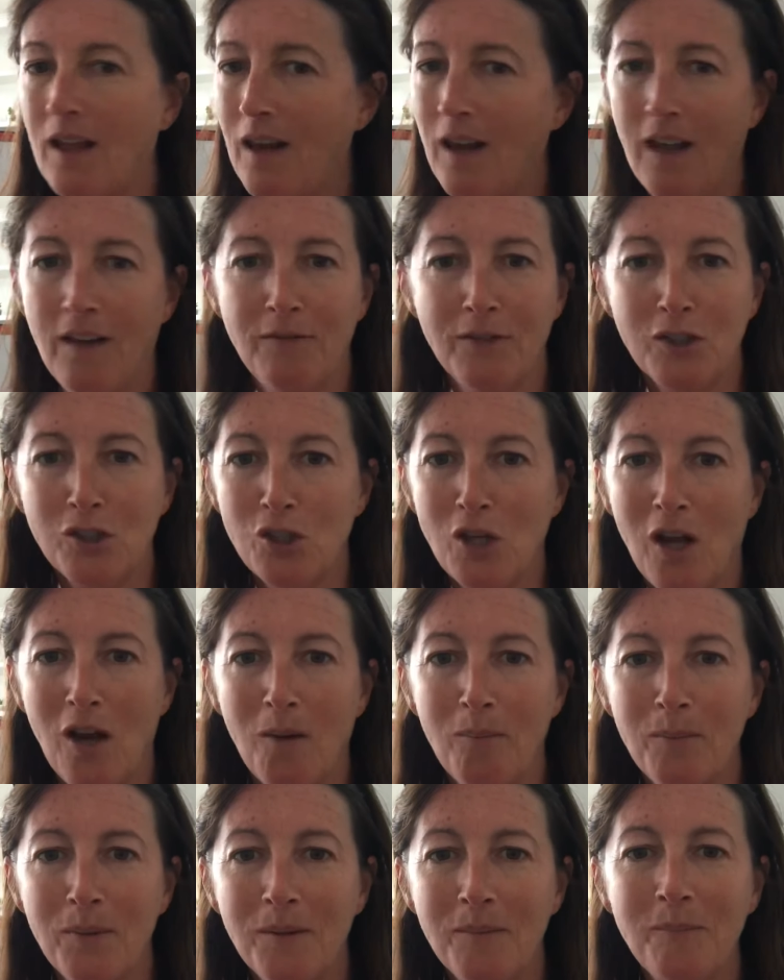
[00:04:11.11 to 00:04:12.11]
Love a
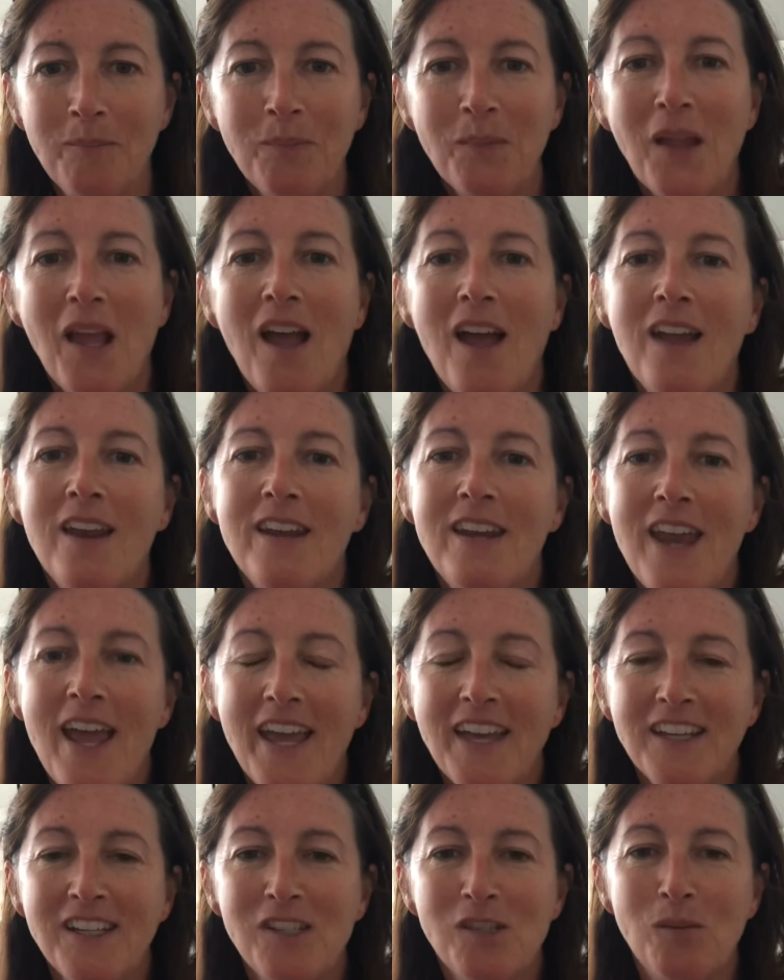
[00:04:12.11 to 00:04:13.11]
shop.
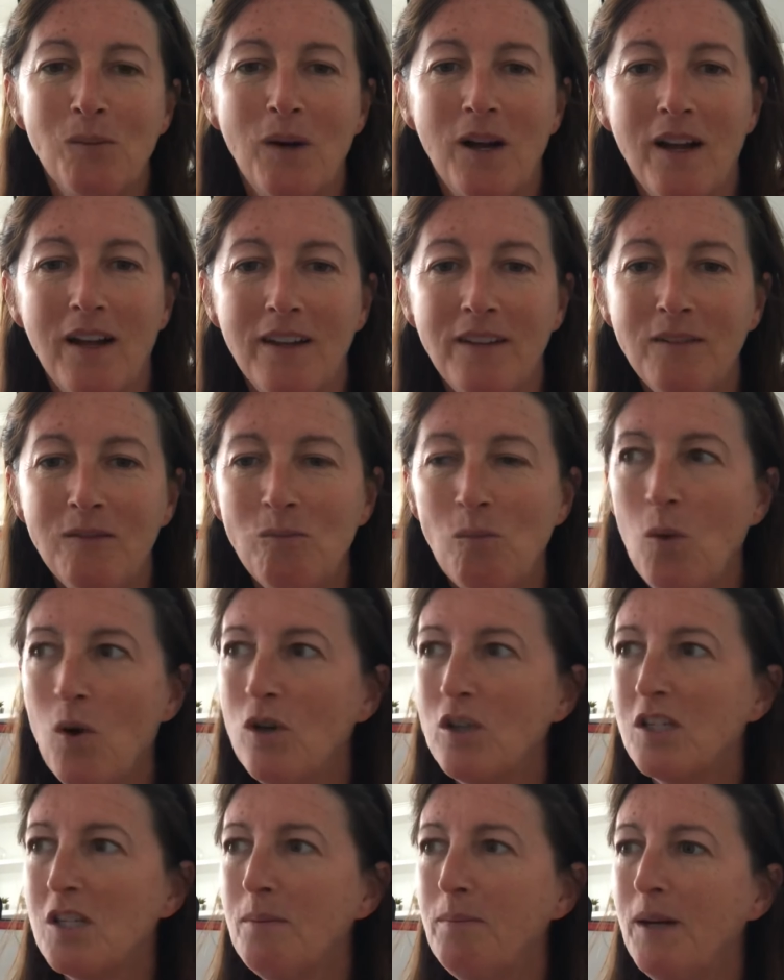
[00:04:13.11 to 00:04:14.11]
Next one,
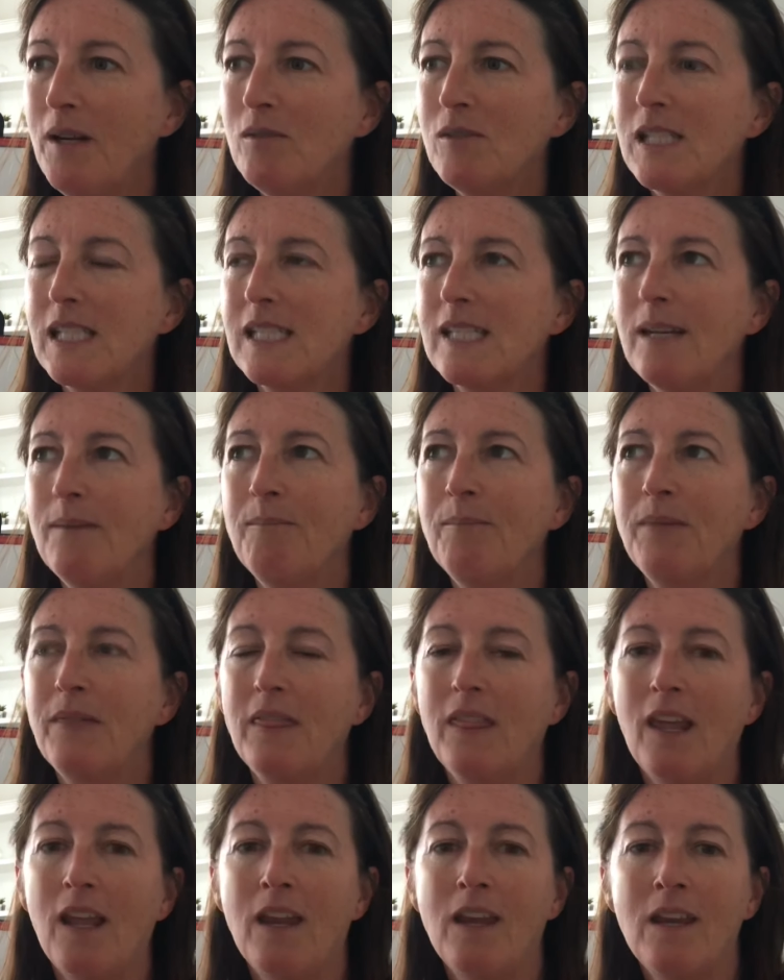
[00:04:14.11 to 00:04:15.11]
what about
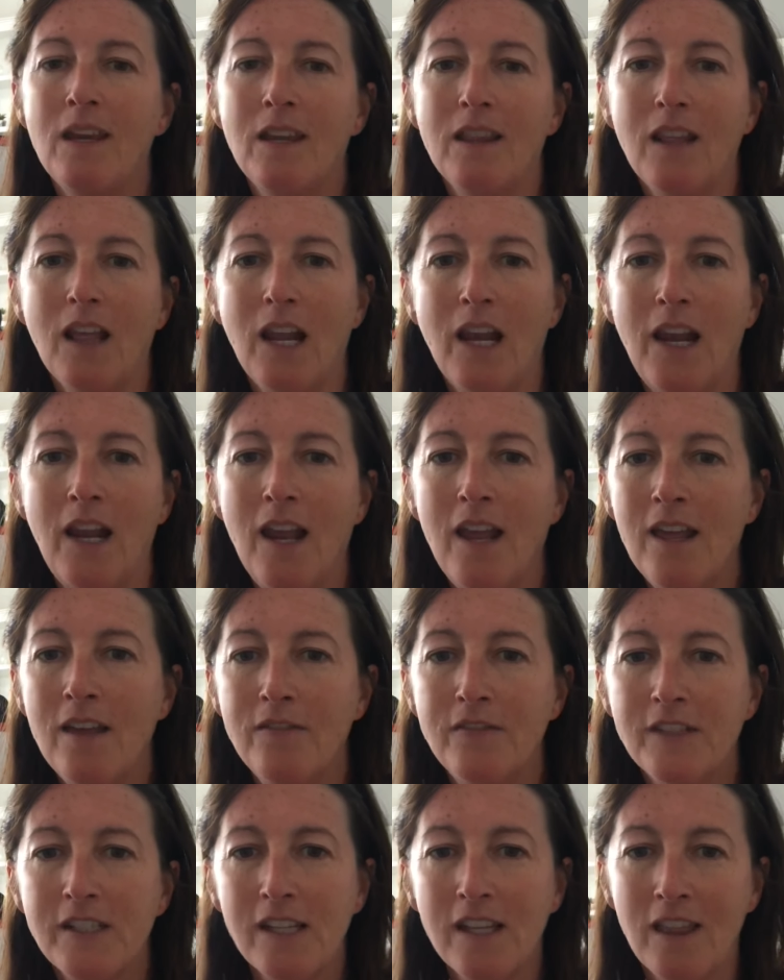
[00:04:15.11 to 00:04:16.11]
something that
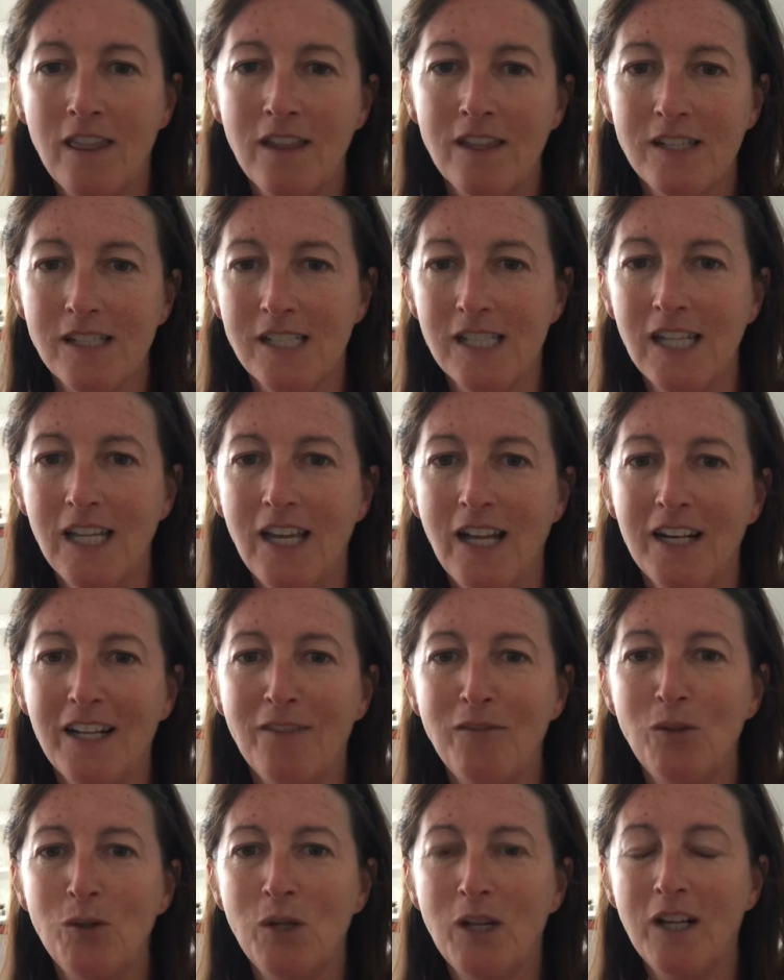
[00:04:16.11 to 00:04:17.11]
lives in the sea? I'll
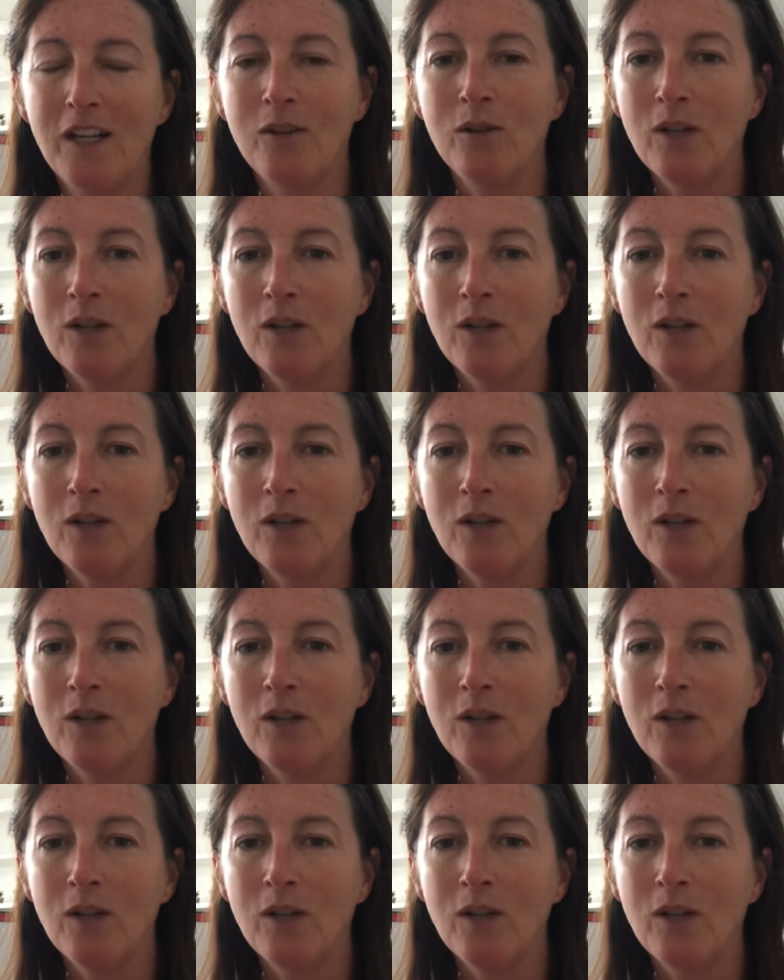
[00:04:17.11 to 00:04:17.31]
give you a clue.